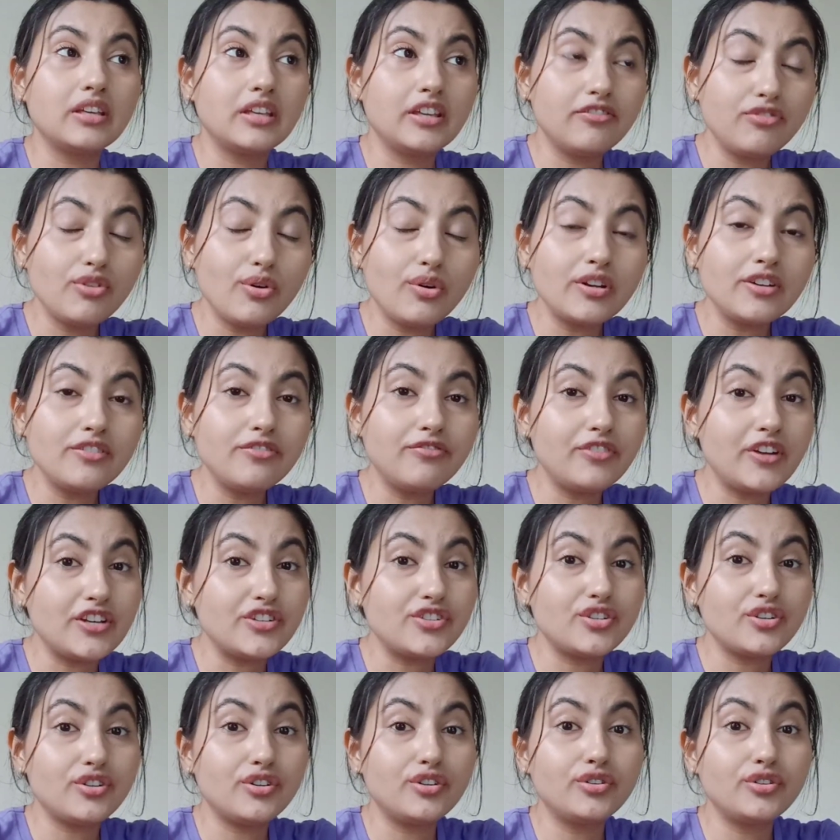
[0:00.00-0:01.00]
If you are a
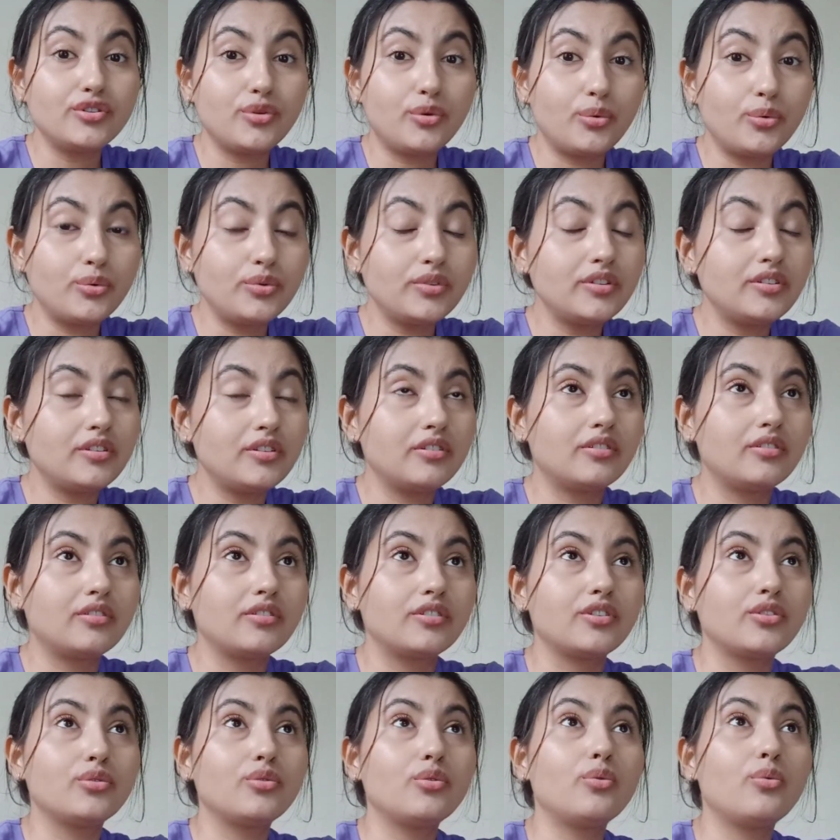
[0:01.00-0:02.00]
fresher, don't
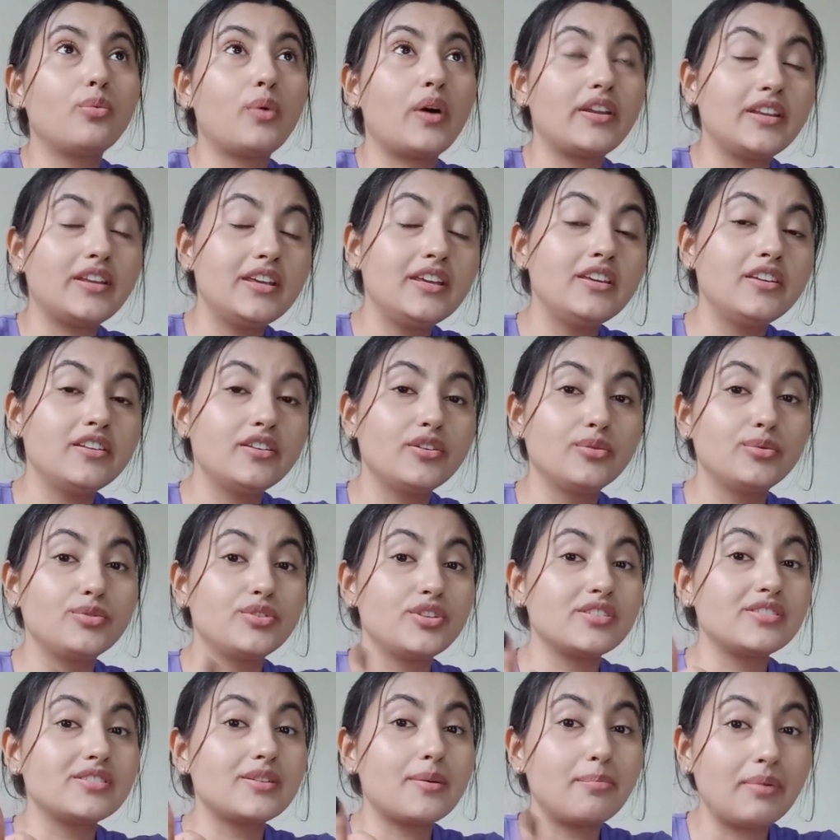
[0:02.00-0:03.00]
worry, you
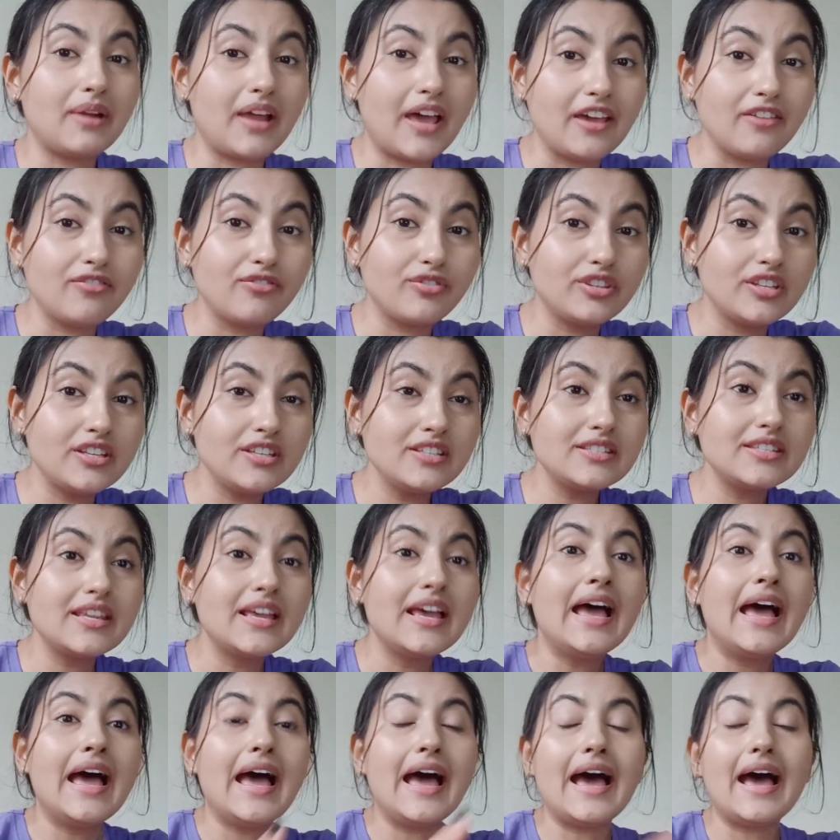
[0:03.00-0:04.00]
just apply for this,